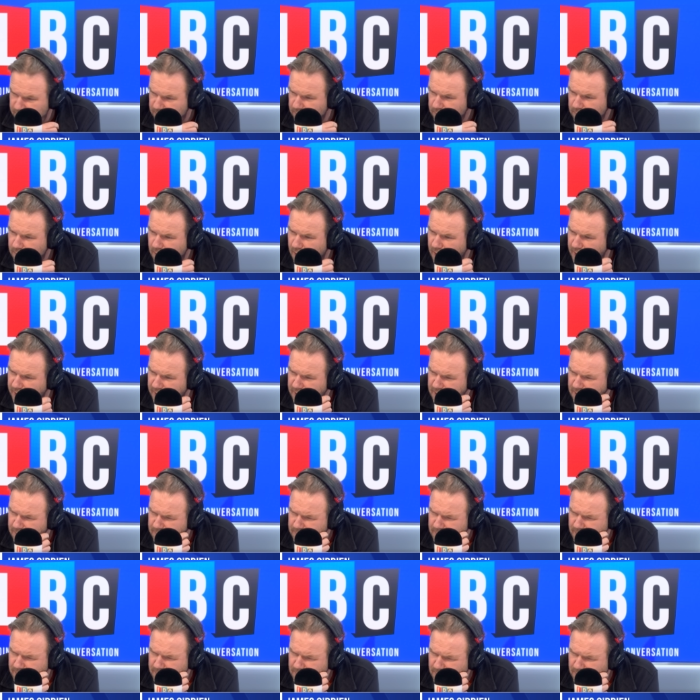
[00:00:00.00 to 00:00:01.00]
a Y. A
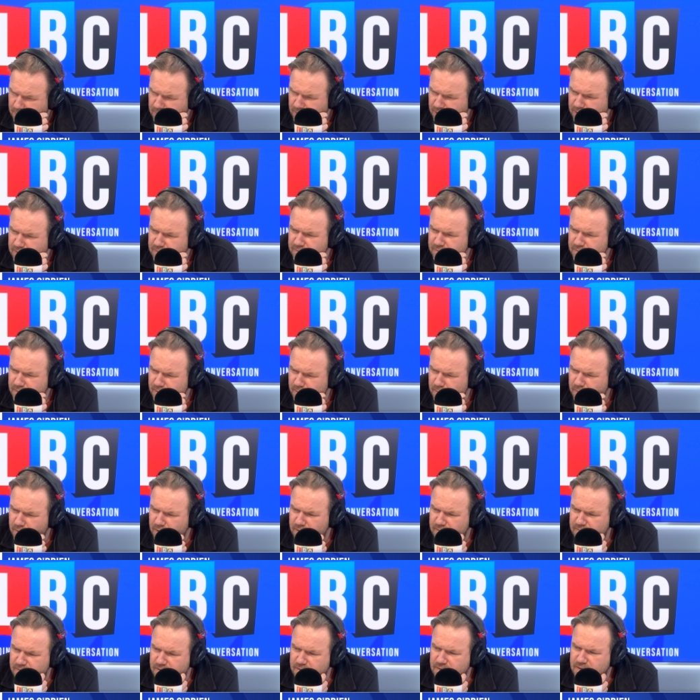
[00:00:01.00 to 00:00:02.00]
couple, uh, one of one
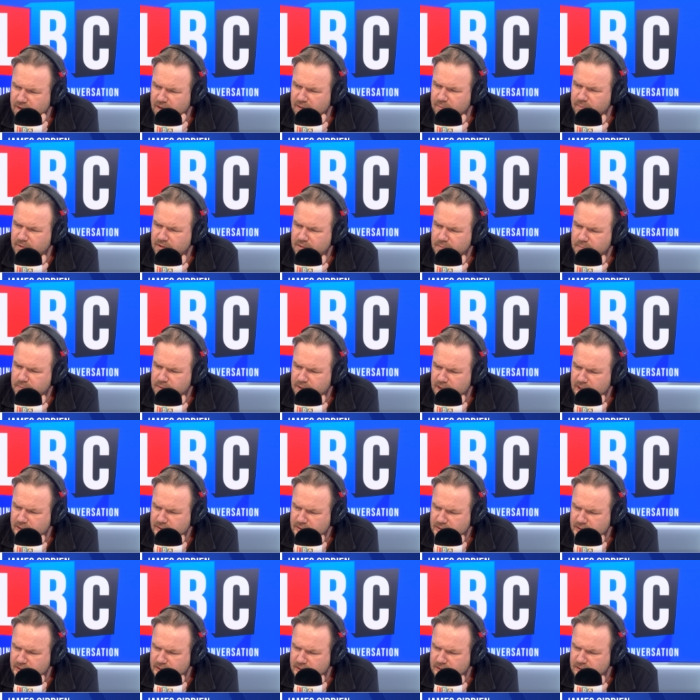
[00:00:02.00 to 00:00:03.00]
of you telling me to
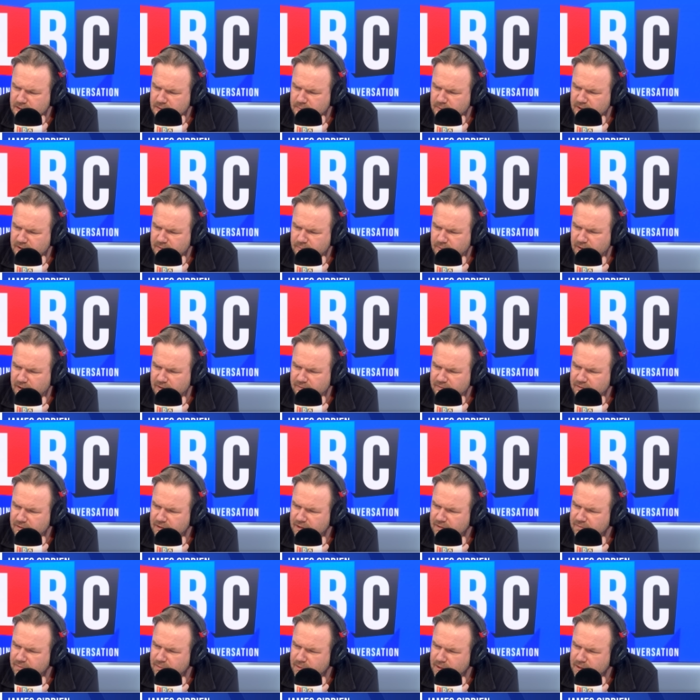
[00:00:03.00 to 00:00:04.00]
pronounce it as Smith, but I've heard
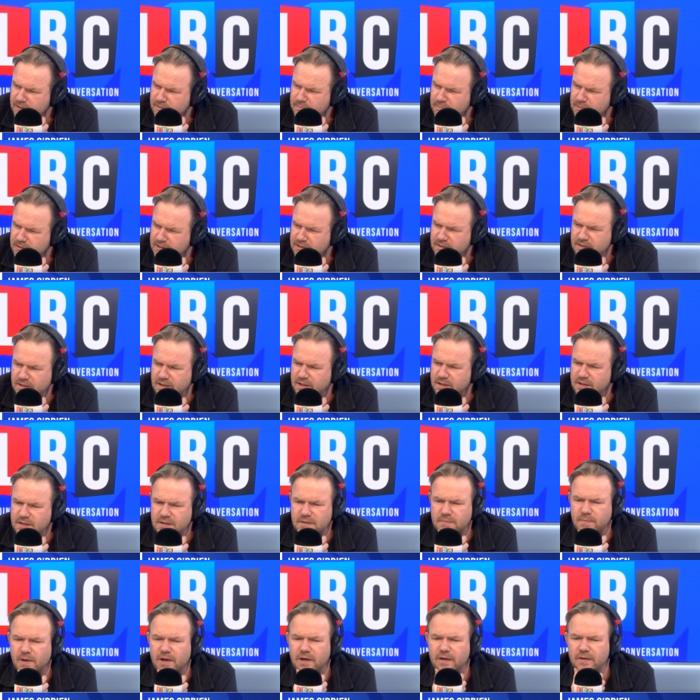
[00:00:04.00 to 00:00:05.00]
everyone else pronouncing it as
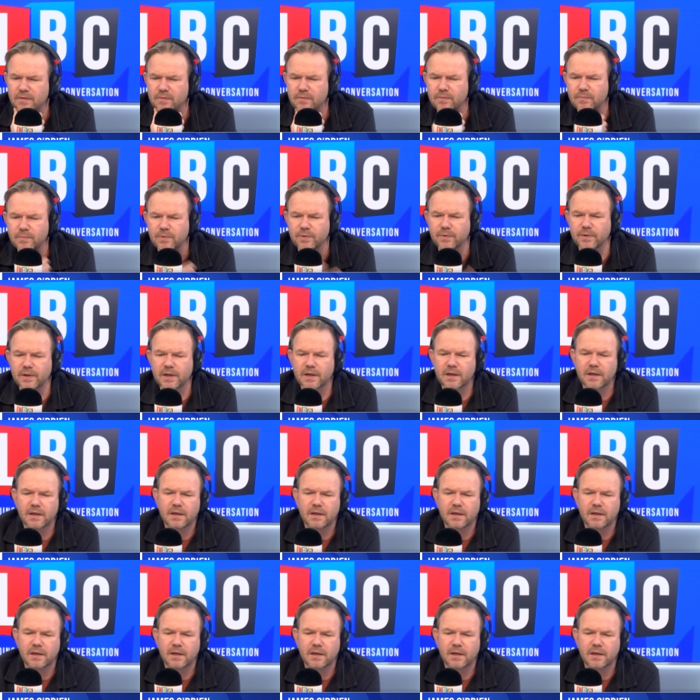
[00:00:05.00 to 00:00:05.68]
Smythe all morning.